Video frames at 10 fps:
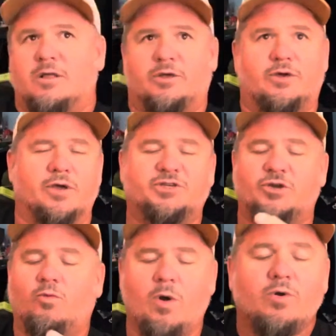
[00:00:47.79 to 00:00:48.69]
Cause
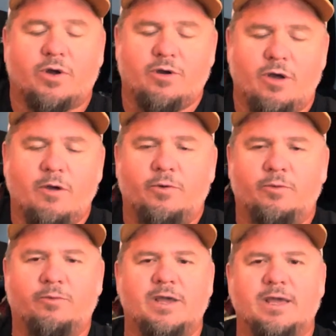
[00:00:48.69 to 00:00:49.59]
you woke up
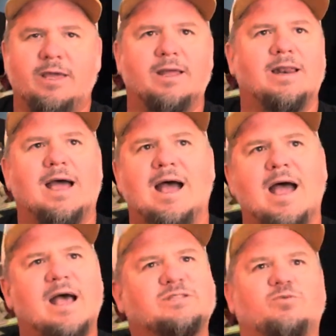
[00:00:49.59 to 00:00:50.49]
and
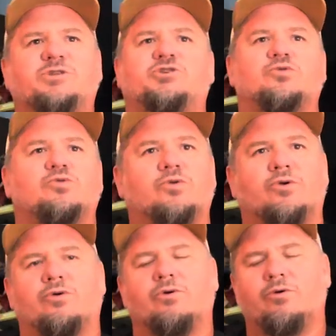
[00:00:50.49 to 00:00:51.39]
realized what you
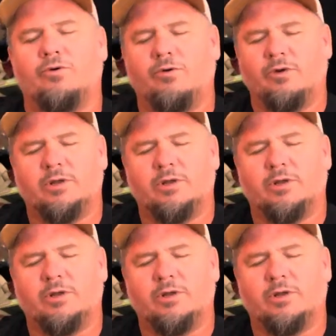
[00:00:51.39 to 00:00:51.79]
could.